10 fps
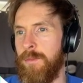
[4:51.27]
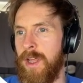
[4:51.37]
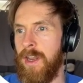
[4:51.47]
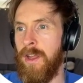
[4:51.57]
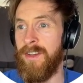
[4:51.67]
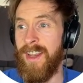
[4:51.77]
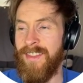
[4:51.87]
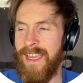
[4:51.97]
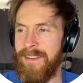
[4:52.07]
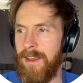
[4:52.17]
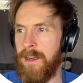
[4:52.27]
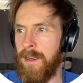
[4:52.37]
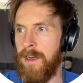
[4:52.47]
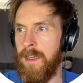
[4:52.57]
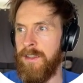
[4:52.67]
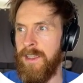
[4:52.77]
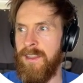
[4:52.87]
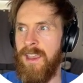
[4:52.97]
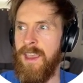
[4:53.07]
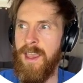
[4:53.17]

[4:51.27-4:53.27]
But other than that, I kind of liked it.